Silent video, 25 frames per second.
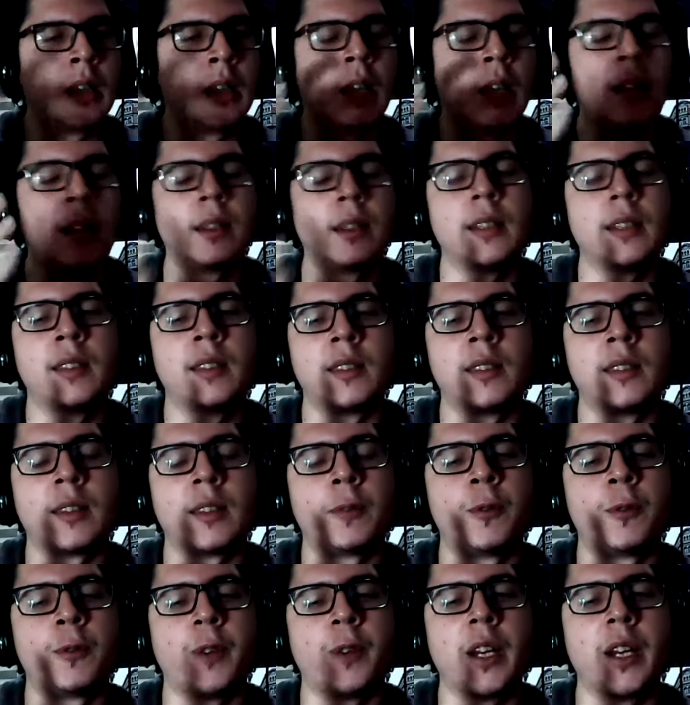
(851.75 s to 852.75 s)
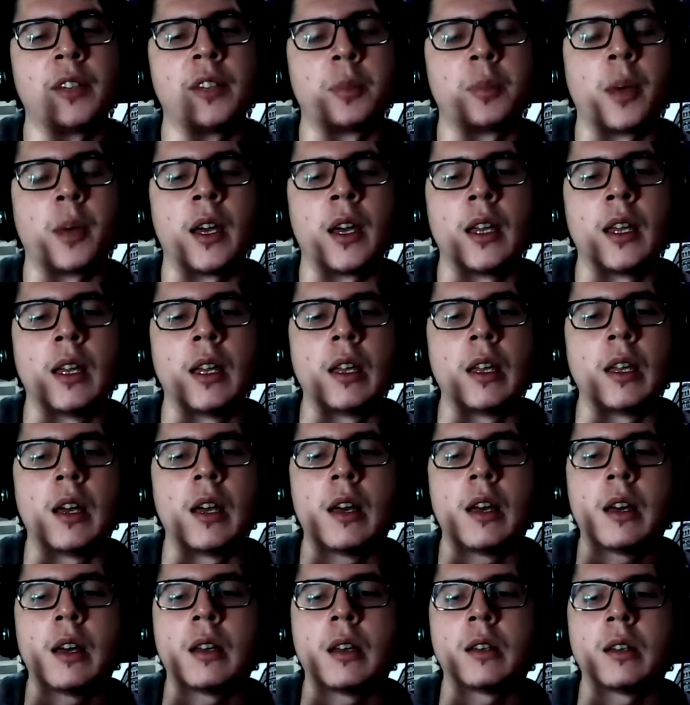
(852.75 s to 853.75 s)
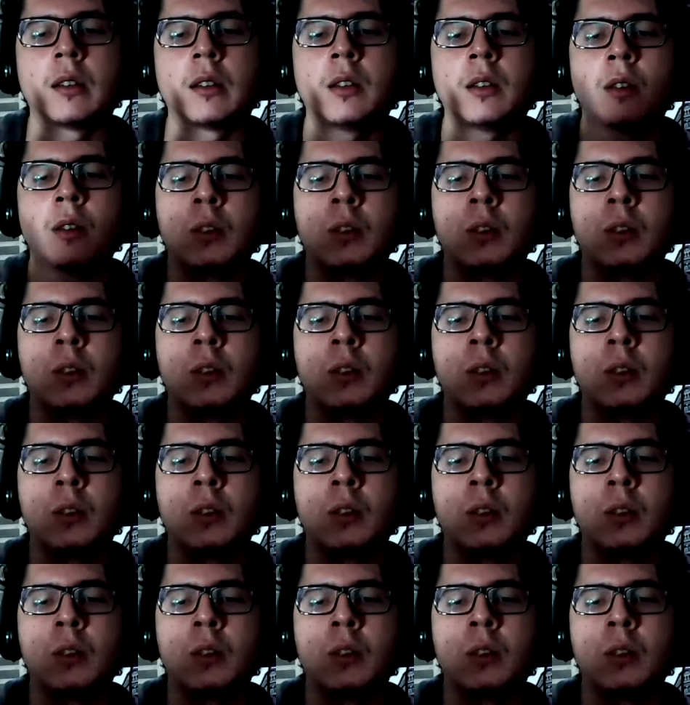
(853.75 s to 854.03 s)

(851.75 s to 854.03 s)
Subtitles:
and this is a phrase by